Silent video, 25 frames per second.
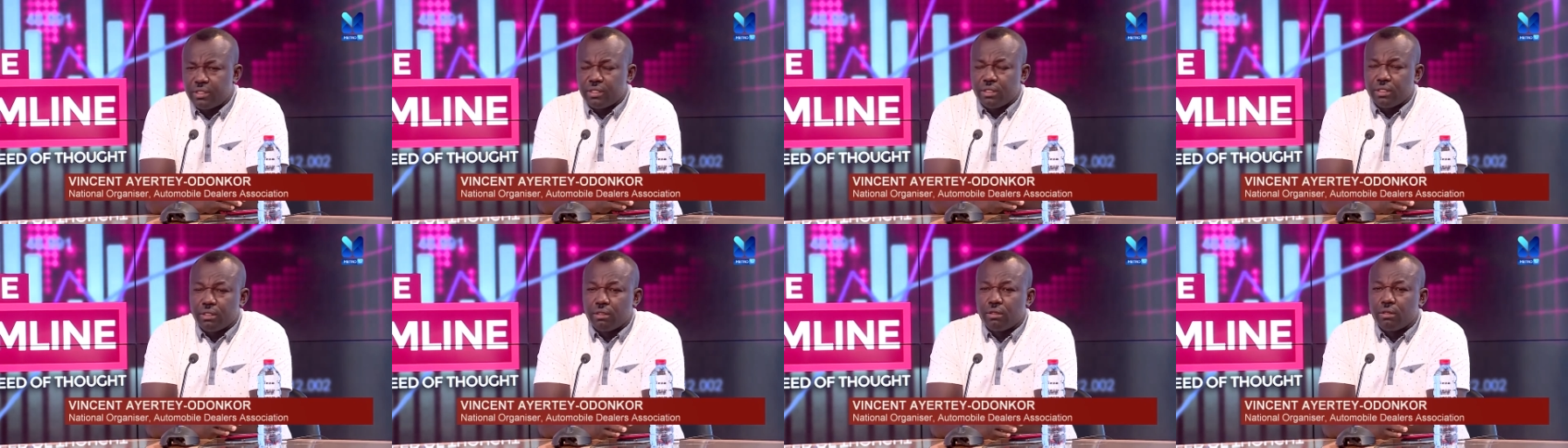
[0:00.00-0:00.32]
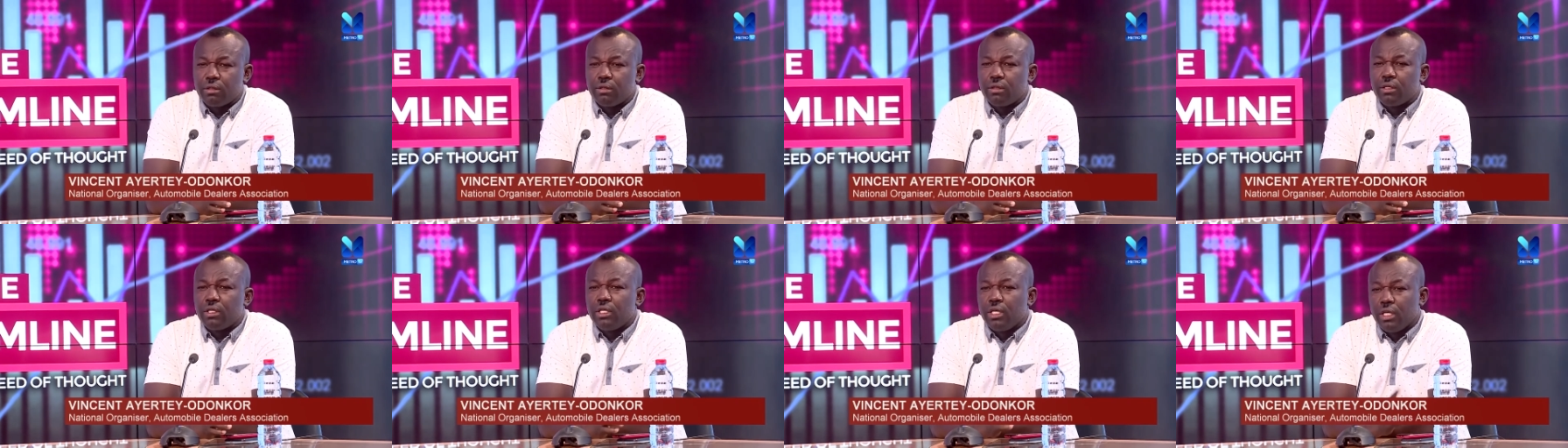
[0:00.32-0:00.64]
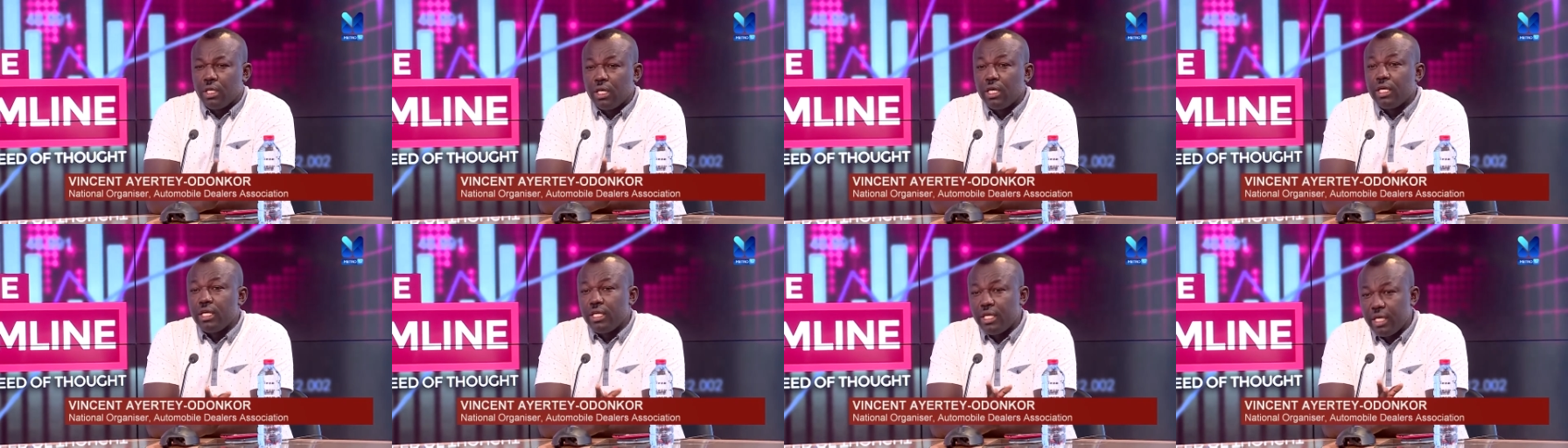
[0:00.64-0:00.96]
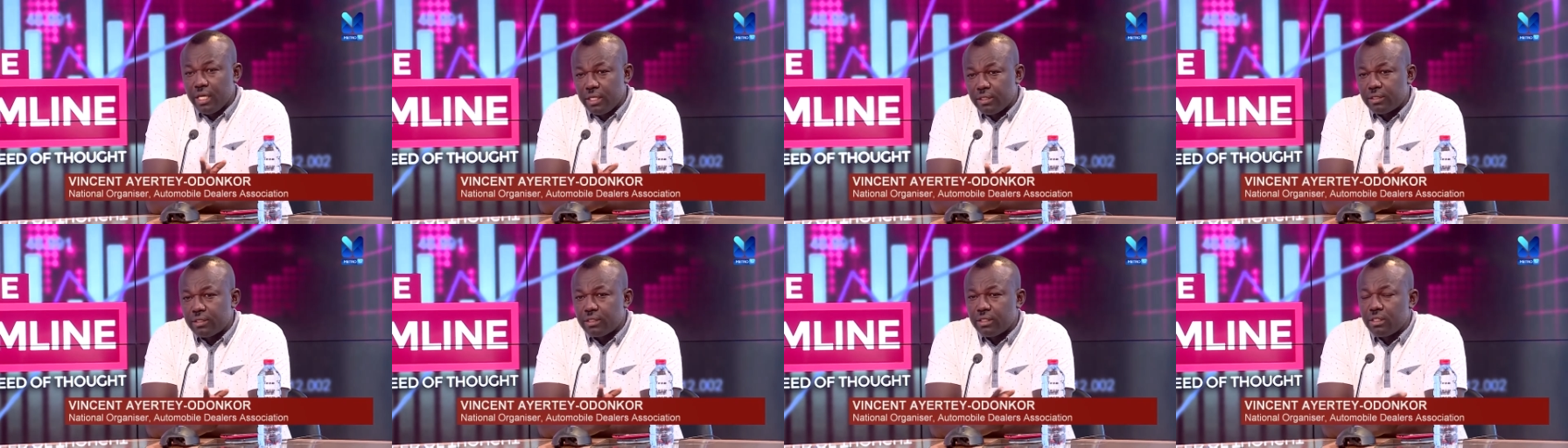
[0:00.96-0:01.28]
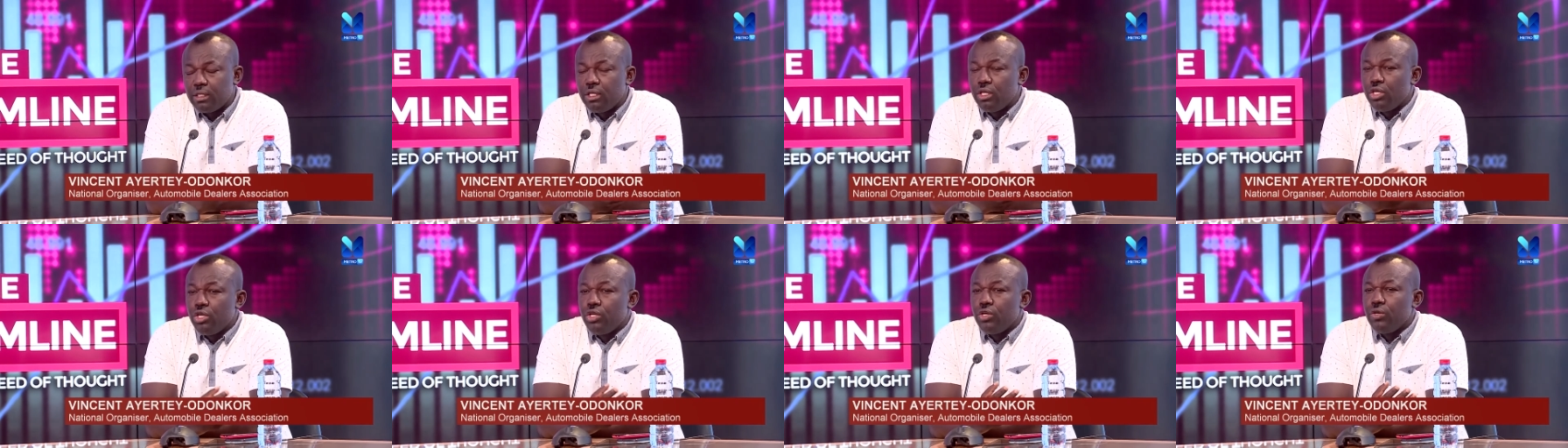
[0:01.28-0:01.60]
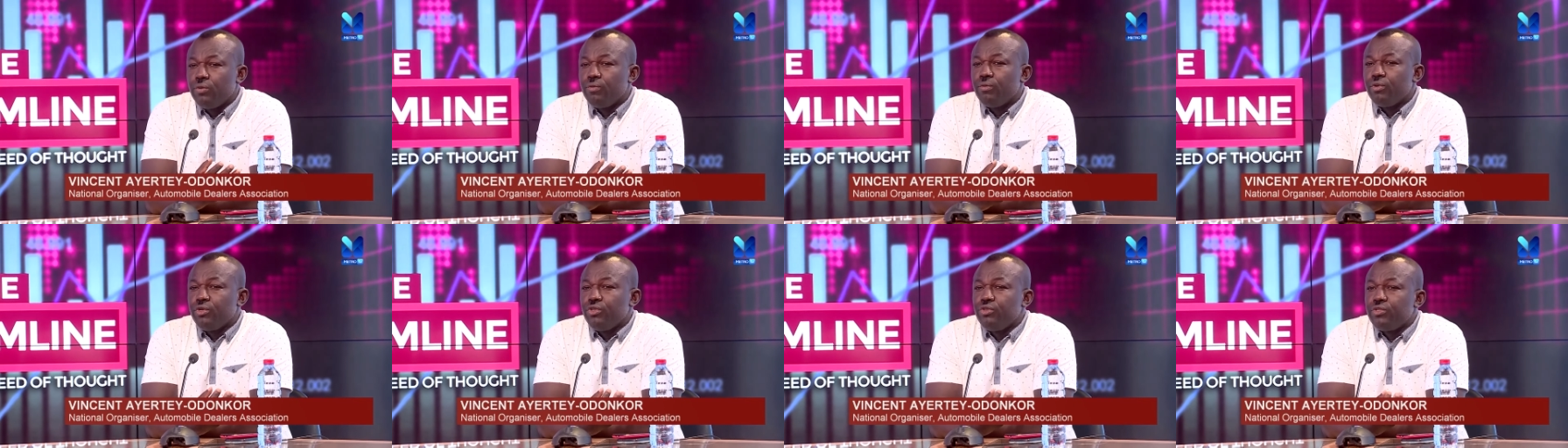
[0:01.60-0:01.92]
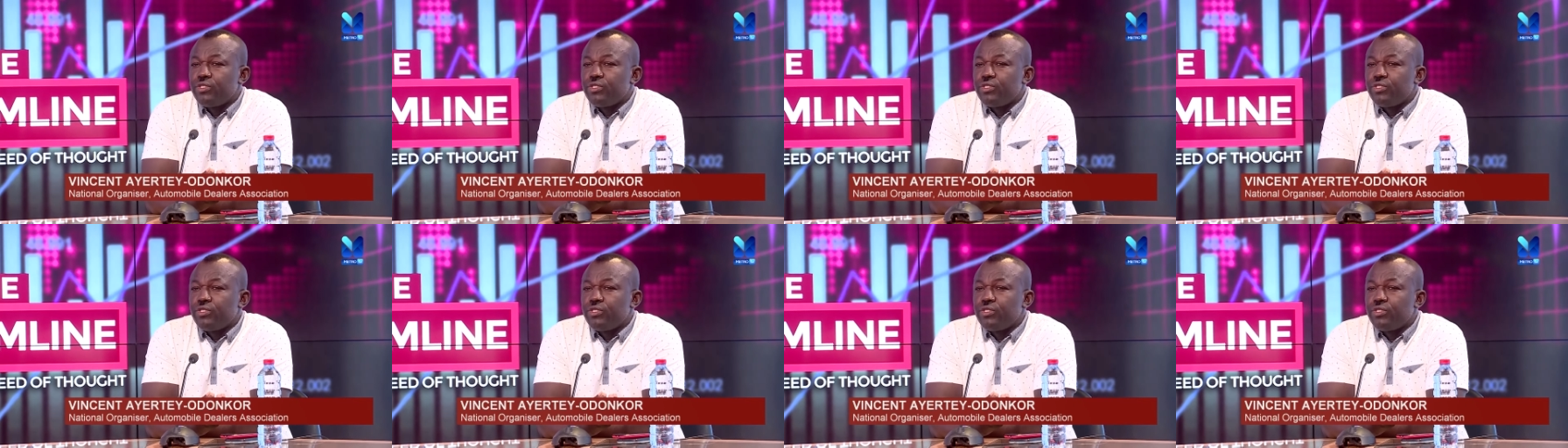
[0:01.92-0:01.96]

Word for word: He's online. He's, he's yes. watching you now.